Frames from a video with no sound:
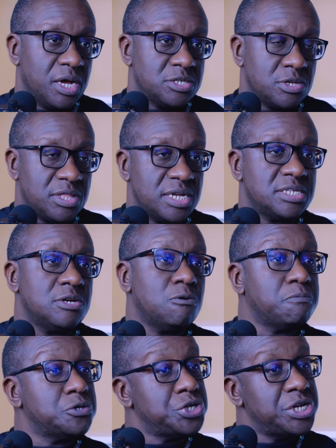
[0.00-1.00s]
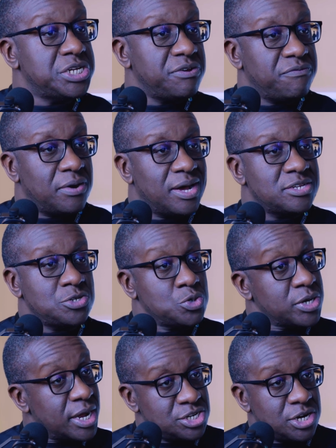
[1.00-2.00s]
And so that's an opportunity for us to
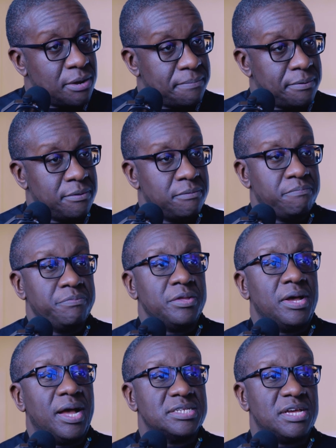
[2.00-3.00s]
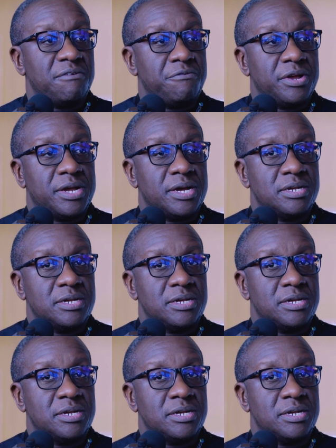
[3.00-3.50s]
catch up as Africa.